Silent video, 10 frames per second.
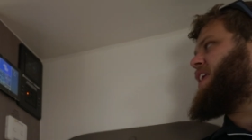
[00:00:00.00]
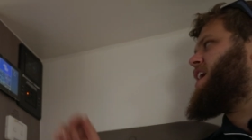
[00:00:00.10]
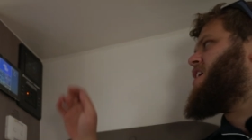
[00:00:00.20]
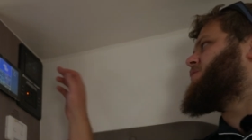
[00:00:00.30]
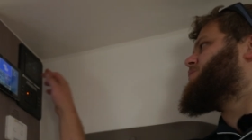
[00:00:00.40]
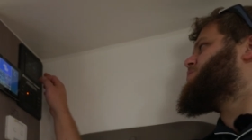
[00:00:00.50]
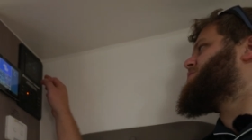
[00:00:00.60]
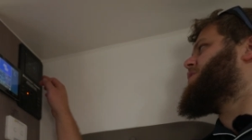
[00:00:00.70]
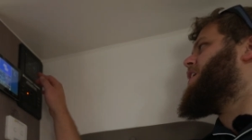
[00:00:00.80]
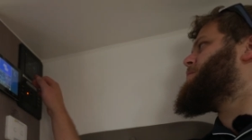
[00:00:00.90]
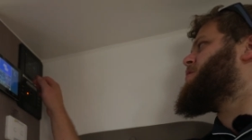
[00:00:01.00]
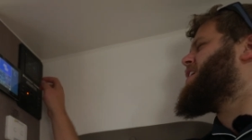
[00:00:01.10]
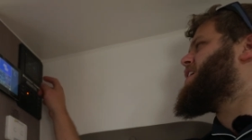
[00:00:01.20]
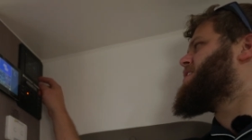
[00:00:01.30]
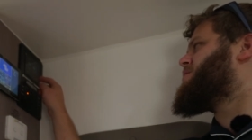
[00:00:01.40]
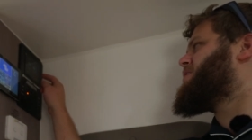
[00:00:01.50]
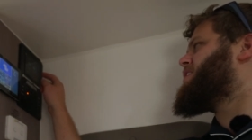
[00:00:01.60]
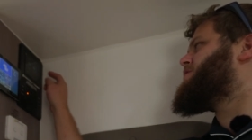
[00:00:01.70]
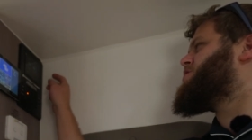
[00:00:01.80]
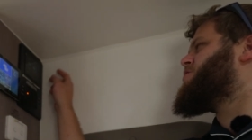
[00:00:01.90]
Now, Marine
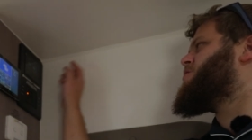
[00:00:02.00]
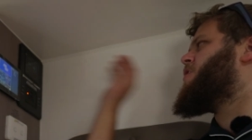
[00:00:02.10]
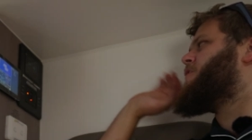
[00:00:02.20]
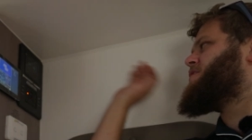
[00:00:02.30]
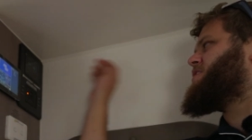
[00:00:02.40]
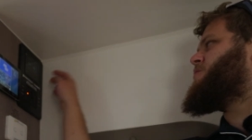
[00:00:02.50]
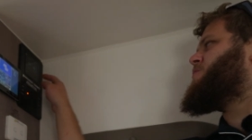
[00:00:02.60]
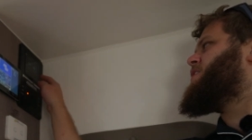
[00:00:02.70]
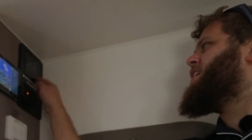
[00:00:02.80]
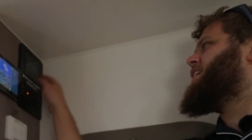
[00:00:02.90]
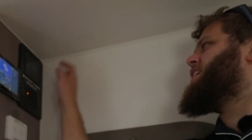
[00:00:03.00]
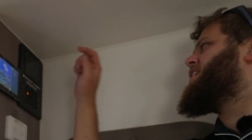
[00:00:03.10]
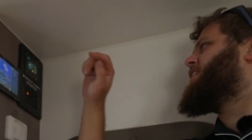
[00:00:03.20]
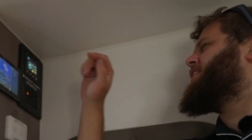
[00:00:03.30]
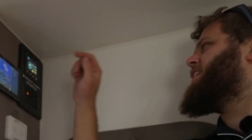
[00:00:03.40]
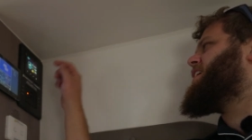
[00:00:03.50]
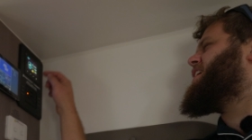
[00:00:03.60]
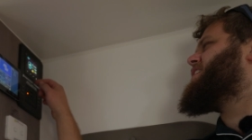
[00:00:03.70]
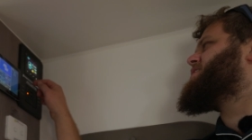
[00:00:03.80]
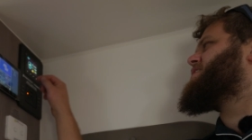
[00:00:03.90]
gives you obviously a really clear,
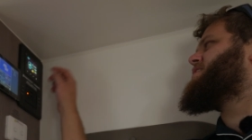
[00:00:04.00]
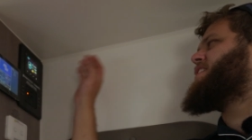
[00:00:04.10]
easy to